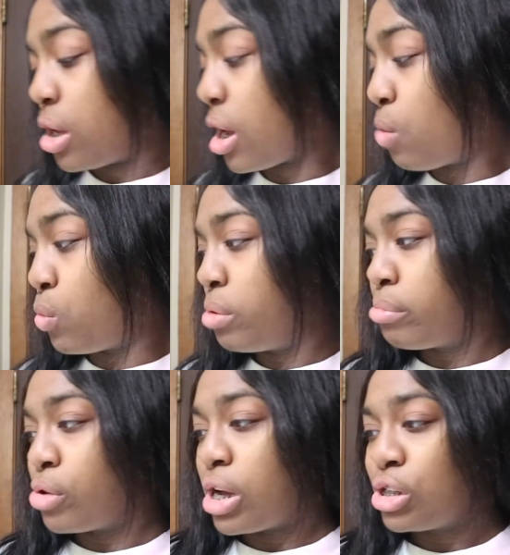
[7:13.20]
Got
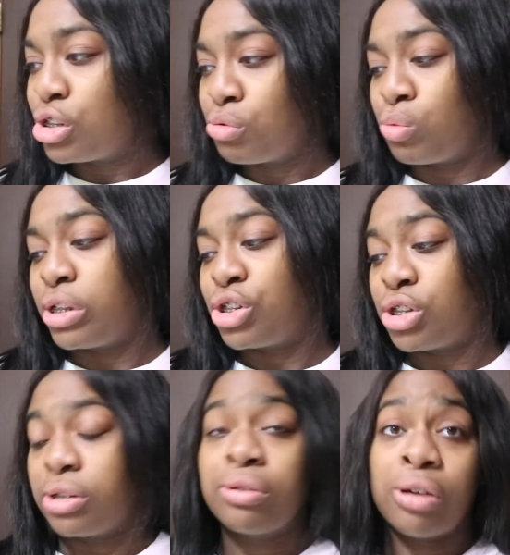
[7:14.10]
one brush,
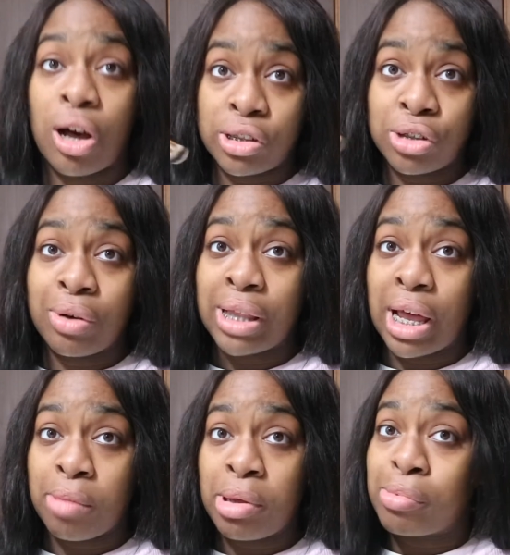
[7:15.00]
which also a
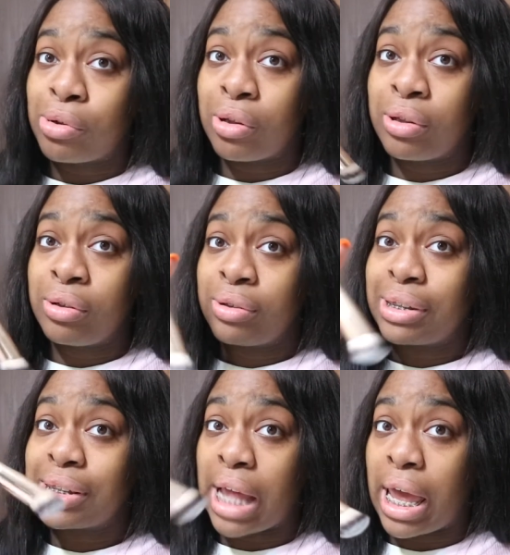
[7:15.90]
lot of people
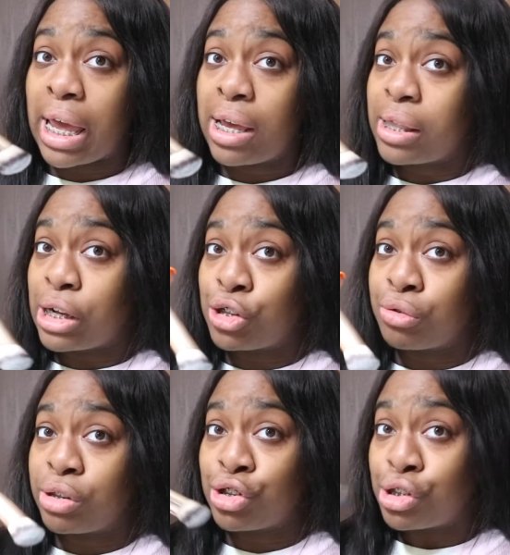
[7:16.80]
say that you
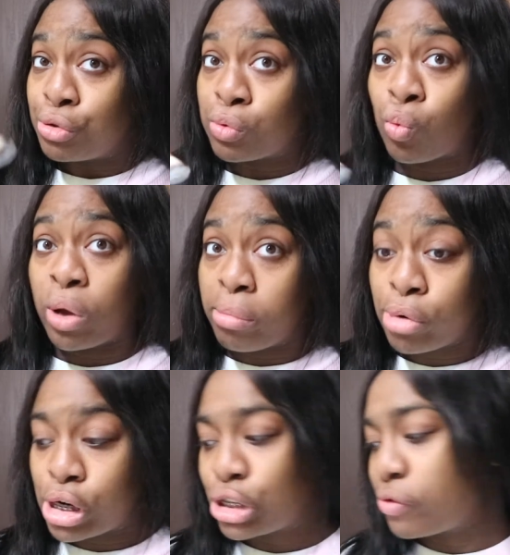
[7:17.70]
can just use one
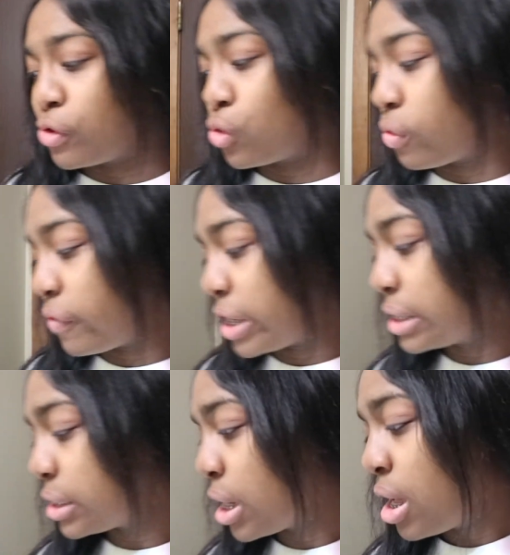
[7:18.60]
brush for your whole
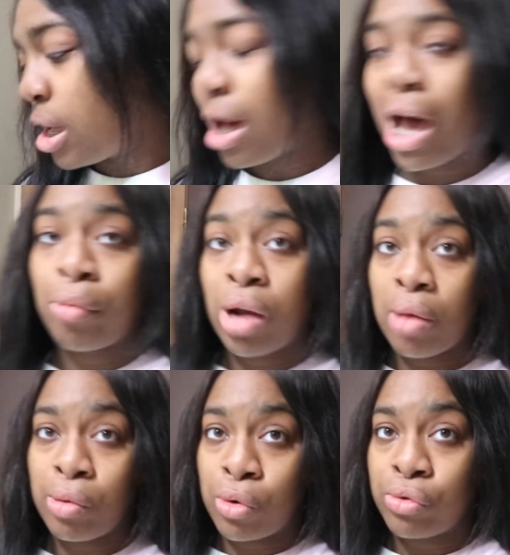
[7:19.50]
face. I
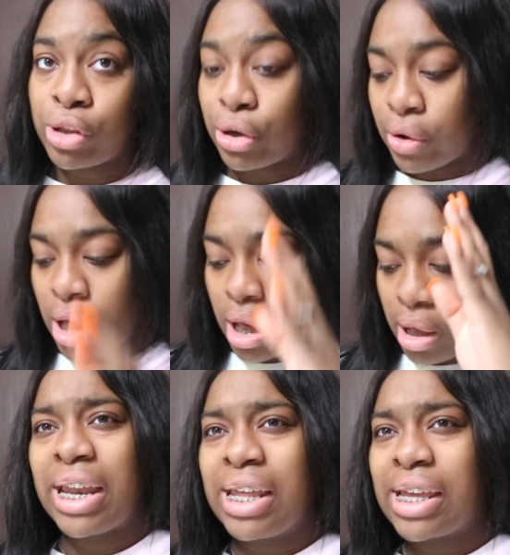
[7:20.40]
probably won't though.
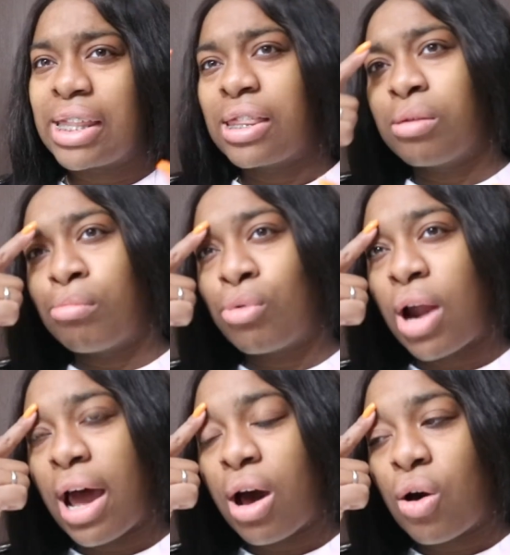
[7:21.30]
I didn't get the
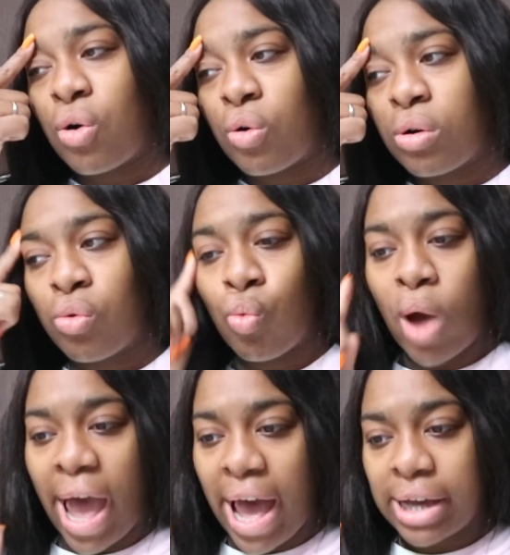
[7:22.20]
brow
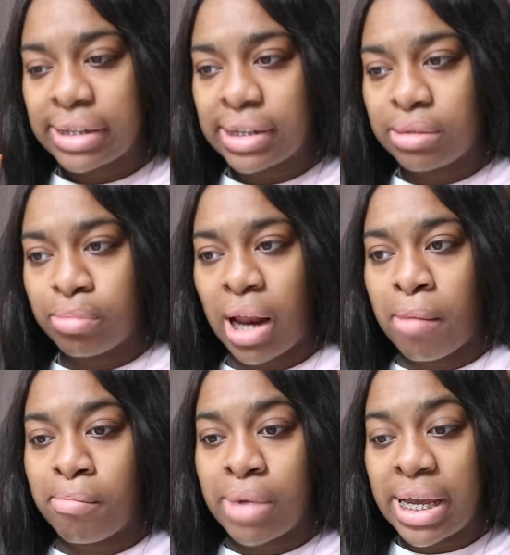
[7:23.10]
wax, but I
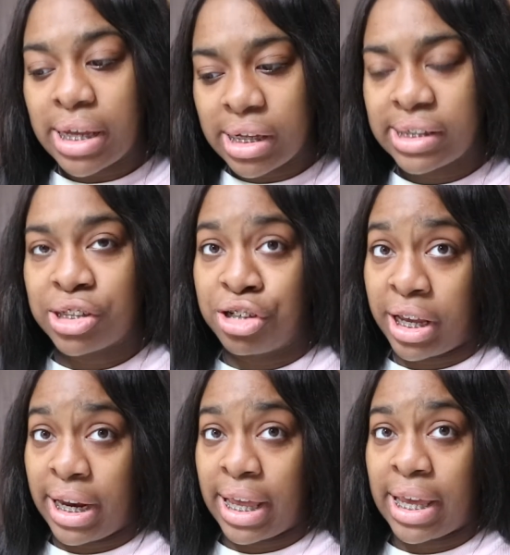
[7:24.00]
might consider
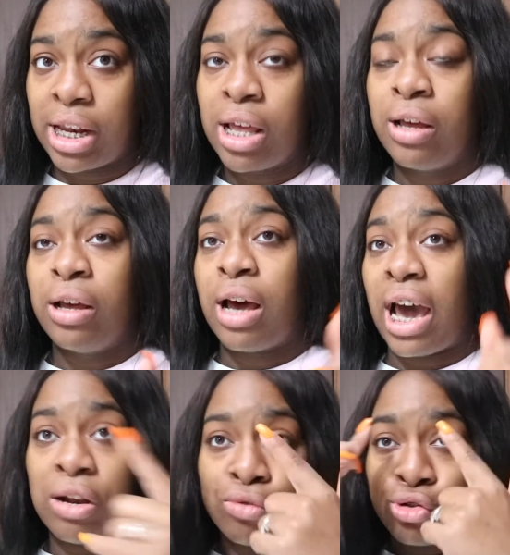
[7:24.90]
getting it.
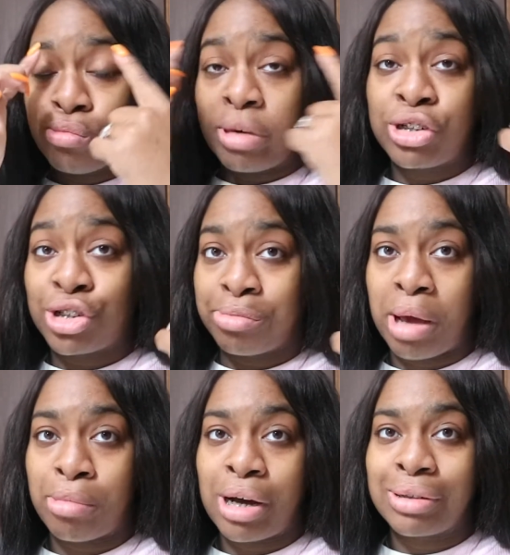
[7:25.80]
I don't do much to
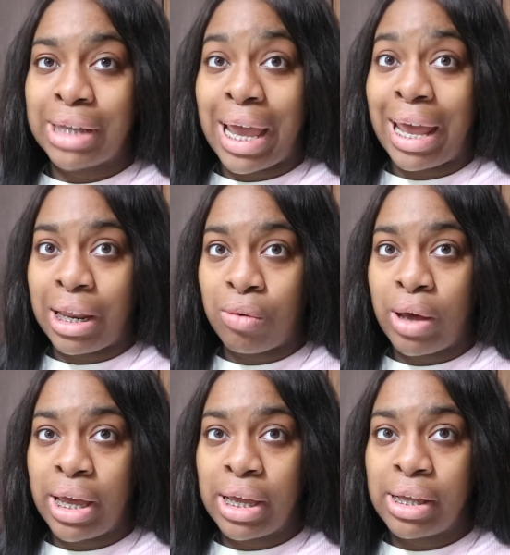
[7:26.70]
my brows
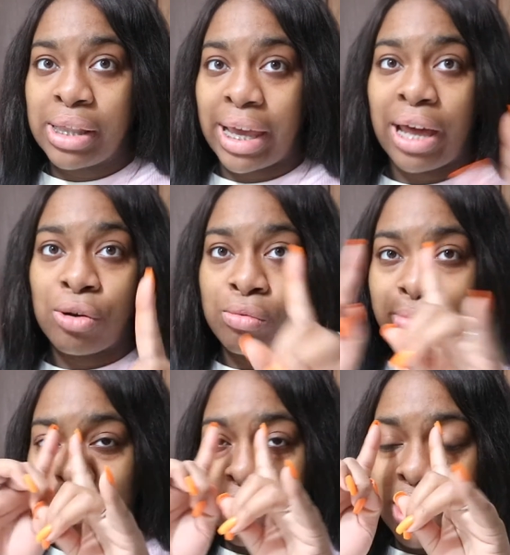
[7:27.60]
anyway. Like I
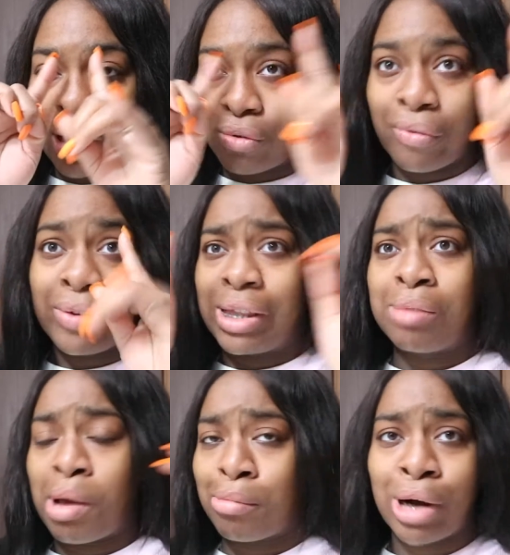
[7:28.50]
don't fill
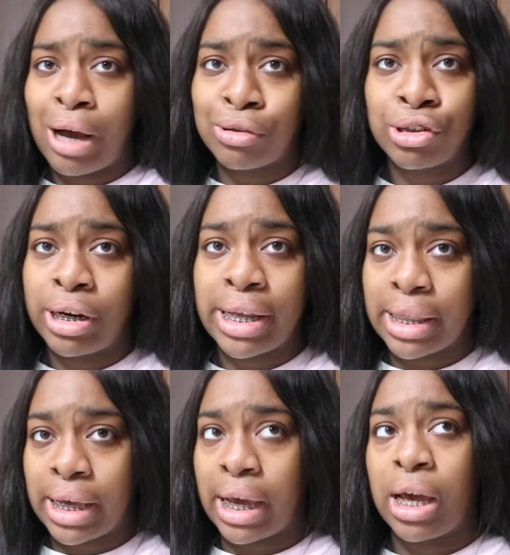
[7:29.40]
in my brows or
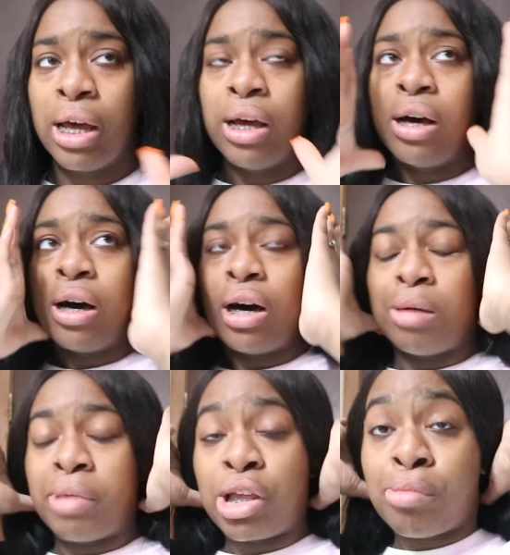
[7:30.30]
anything,
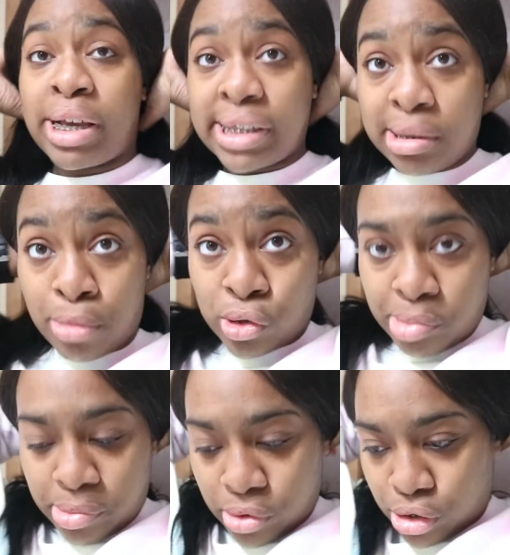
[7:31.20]
like you might see most
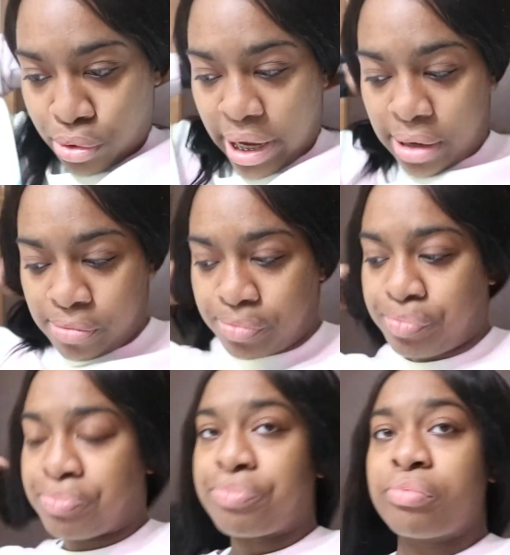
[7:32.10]
people doing.
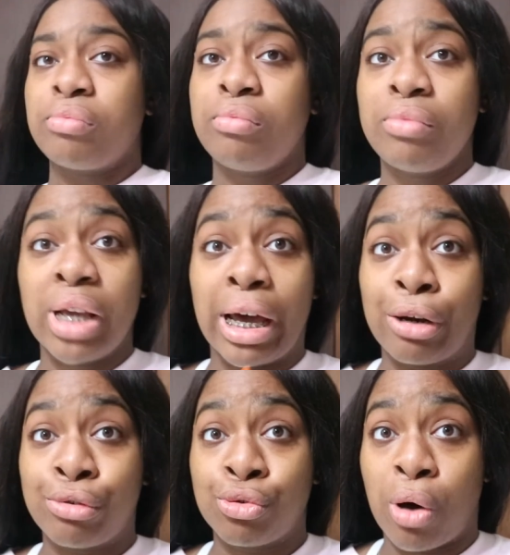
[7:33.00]
I
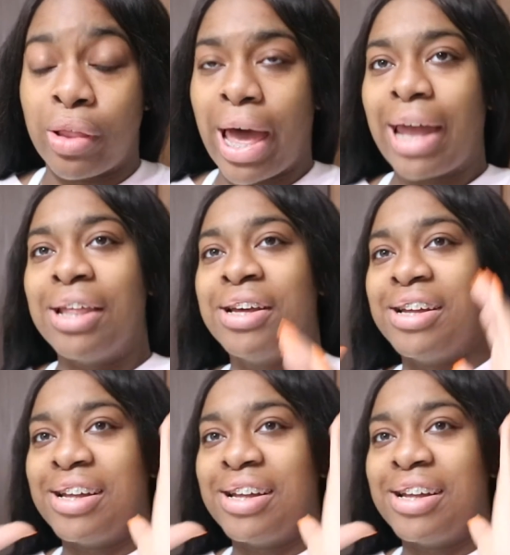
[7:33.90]
don't do all that.